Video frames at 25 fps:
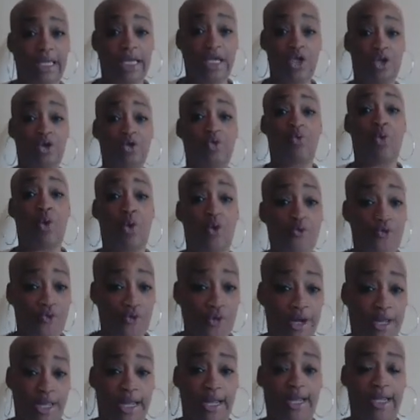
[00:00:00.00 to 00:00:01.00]
and you won't
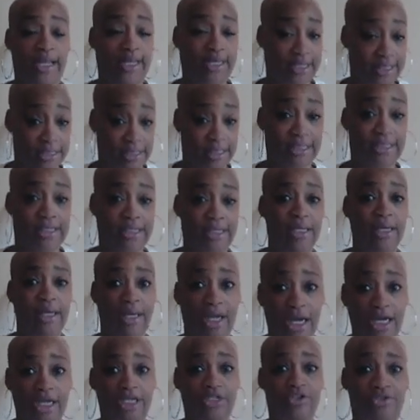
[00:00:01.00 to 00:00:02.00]
forget it because it's
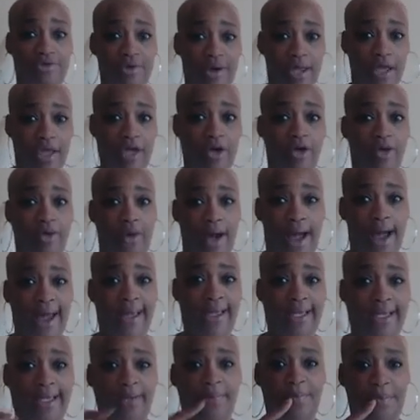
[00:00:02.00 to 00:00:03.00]
a triangle,
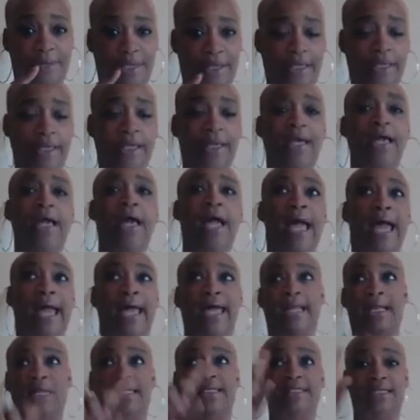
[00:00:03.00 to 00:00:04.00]
IEP,
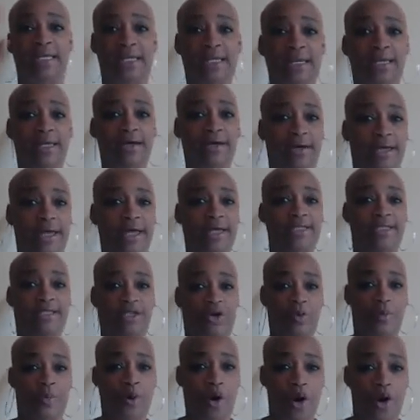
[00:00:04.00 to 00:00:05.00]
and it's inhale,
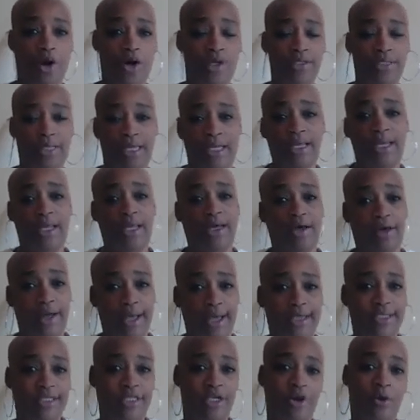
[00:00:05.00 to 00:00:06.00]
exhale, pause, inhale,
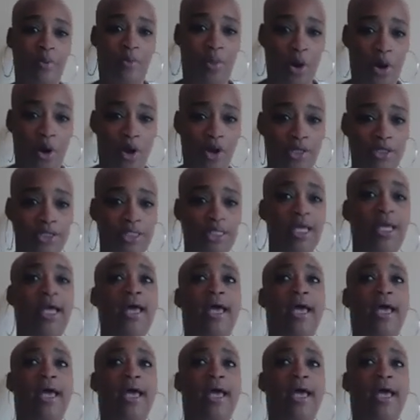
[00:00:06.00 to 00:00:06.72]
exhale, pause.